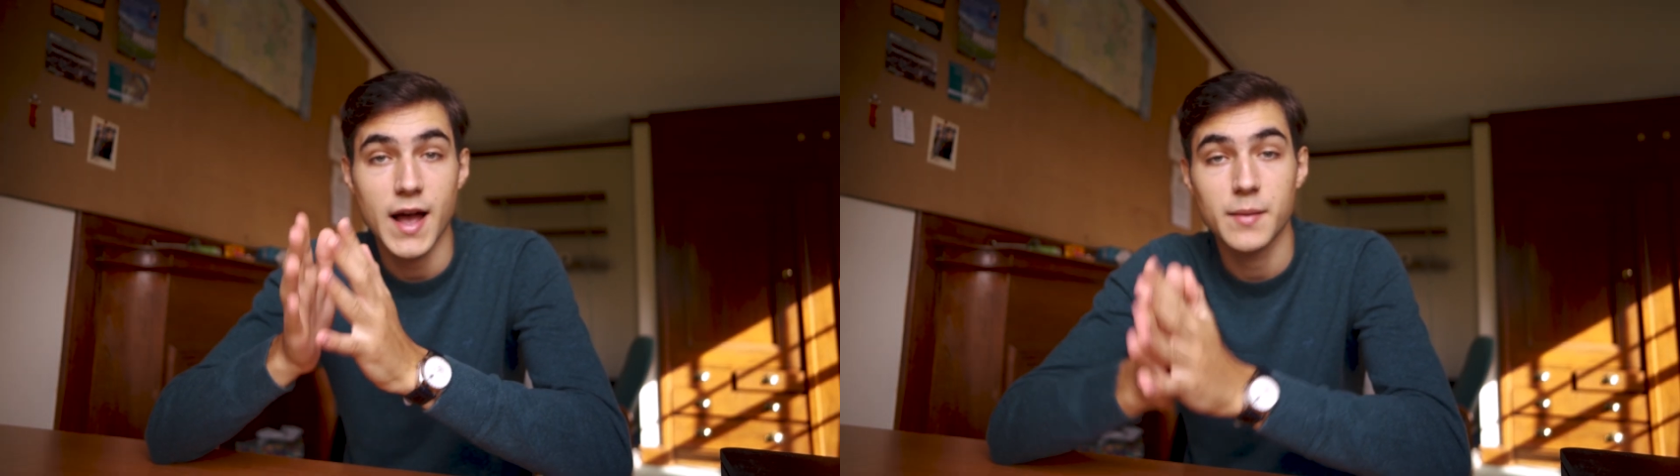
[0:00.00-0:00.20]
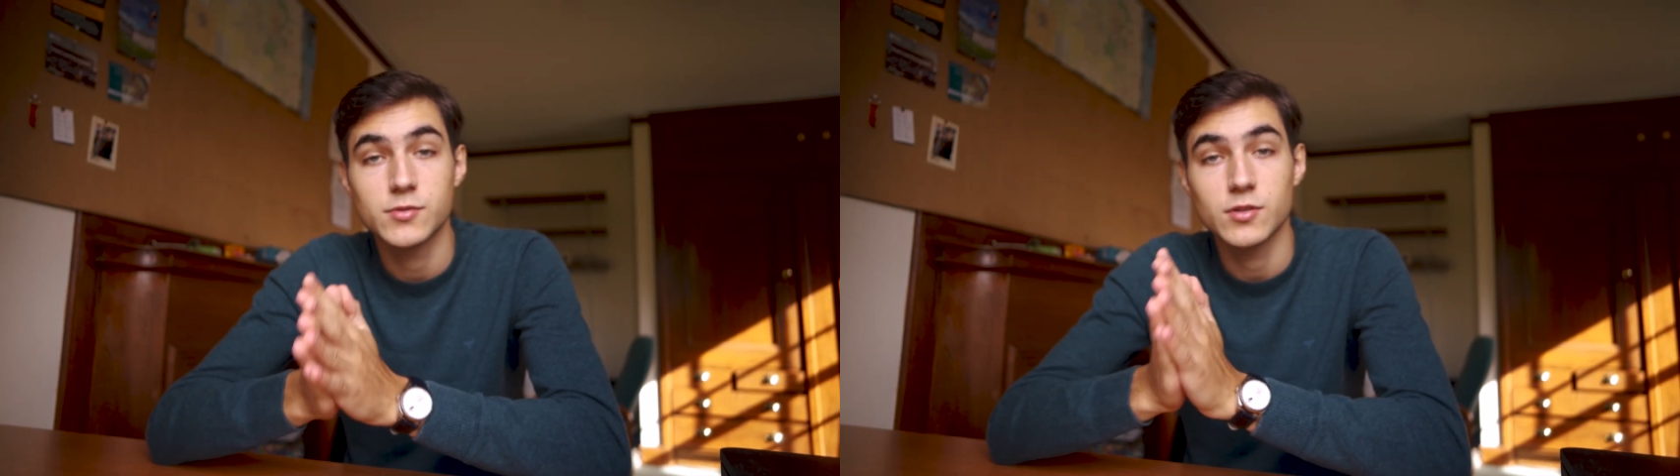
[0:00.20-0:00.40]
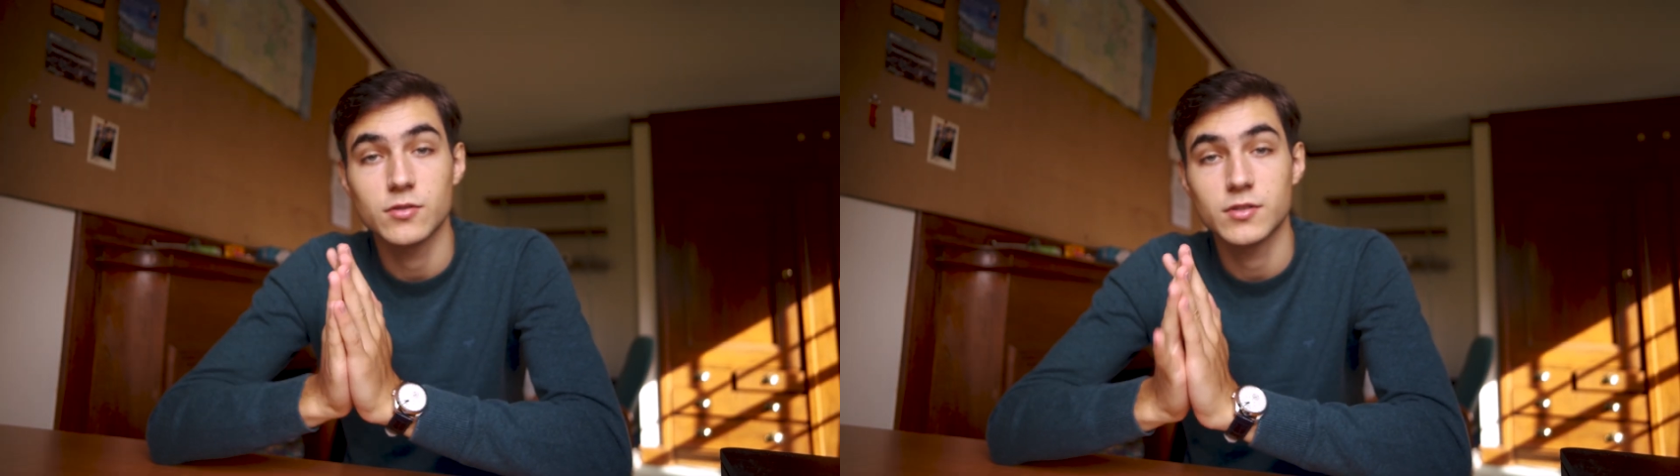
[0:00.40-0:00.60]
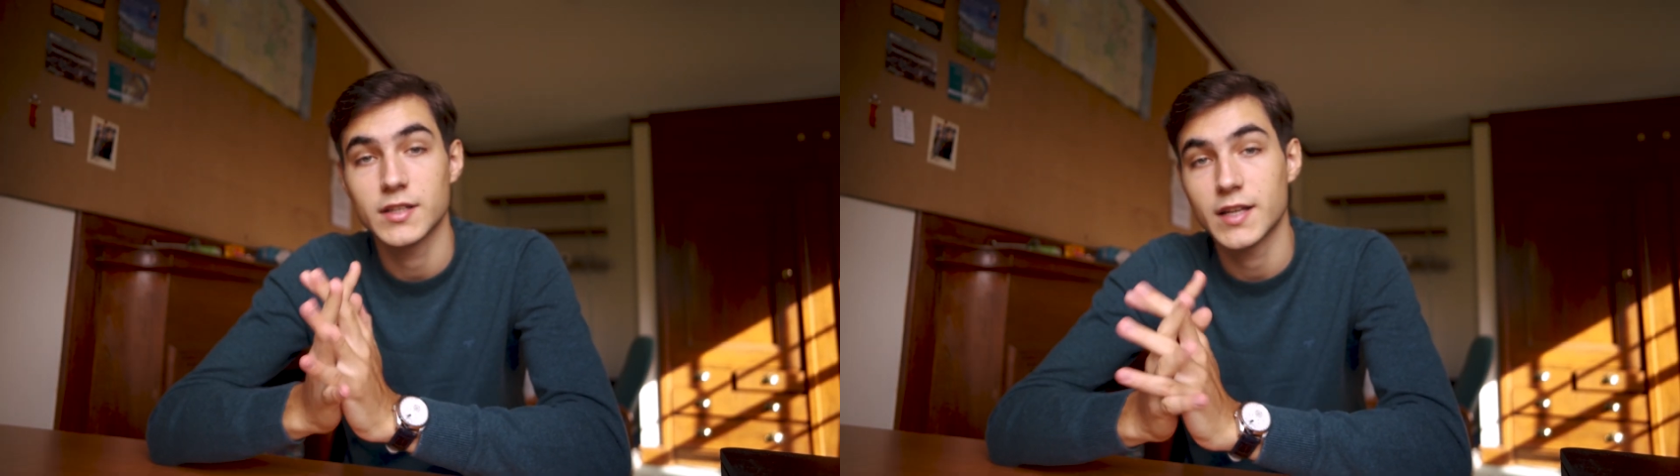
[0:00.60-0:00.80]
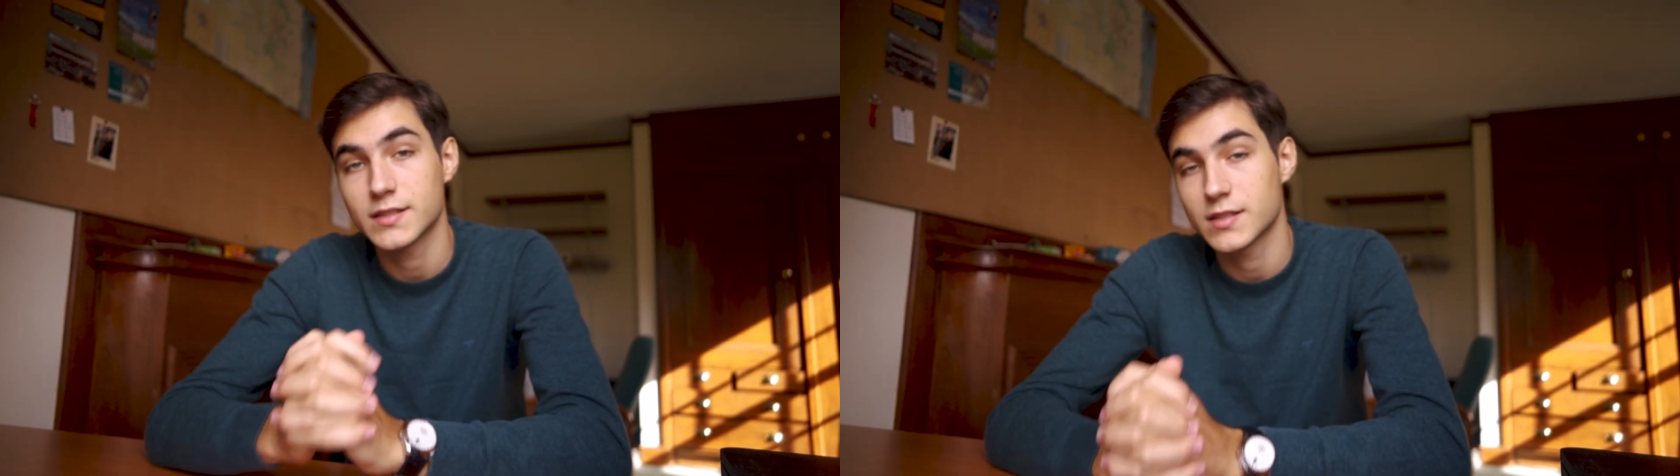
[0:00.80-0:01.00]
absolutely
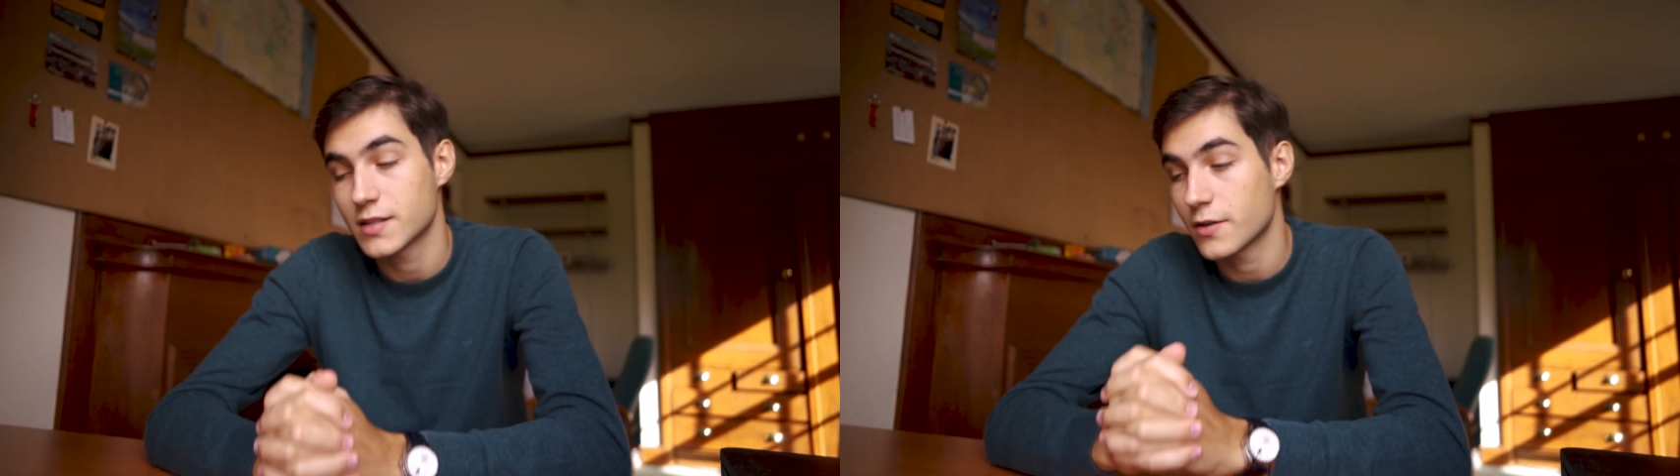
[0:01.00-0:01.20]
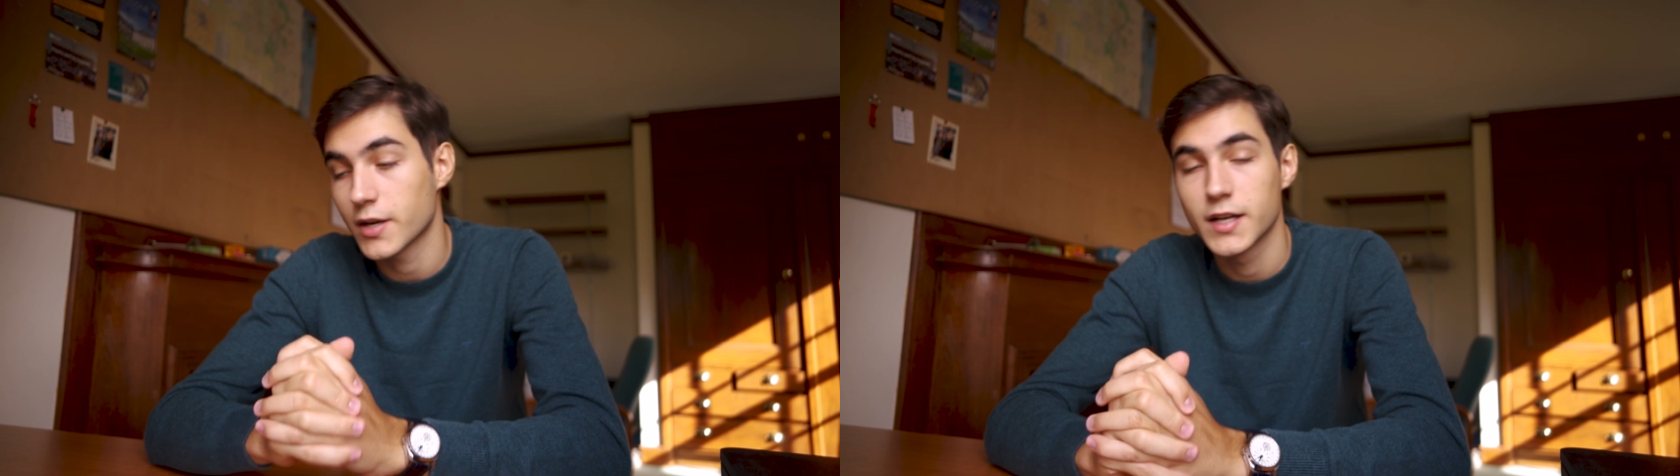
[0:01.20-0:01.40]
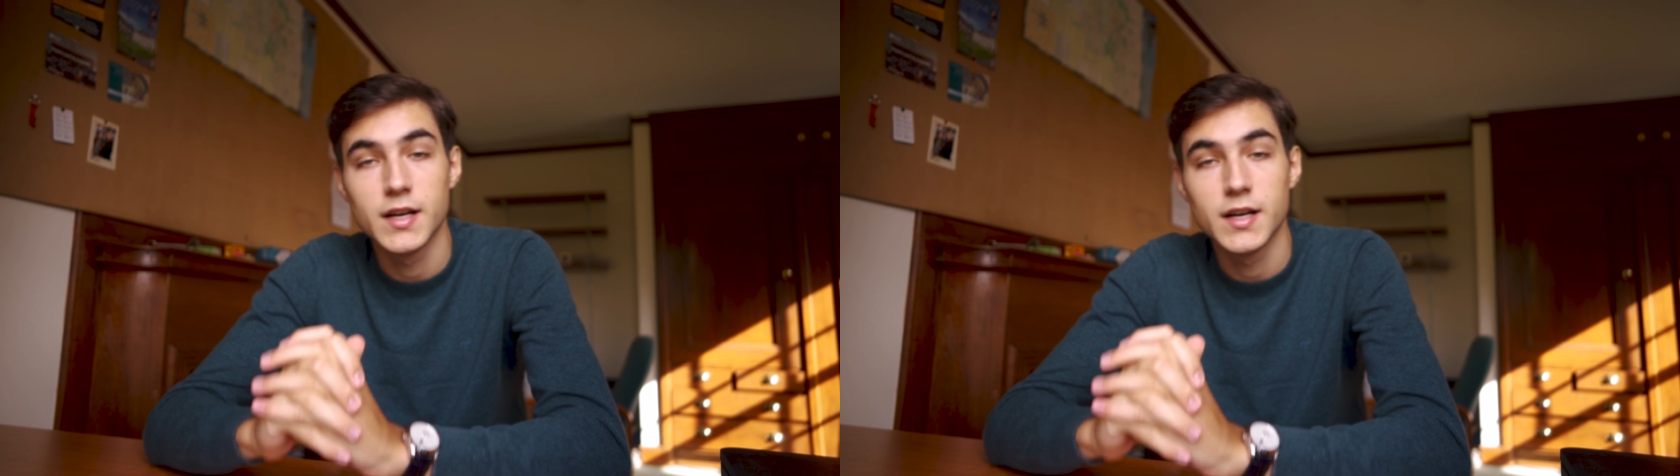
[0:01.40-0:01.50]
necessary,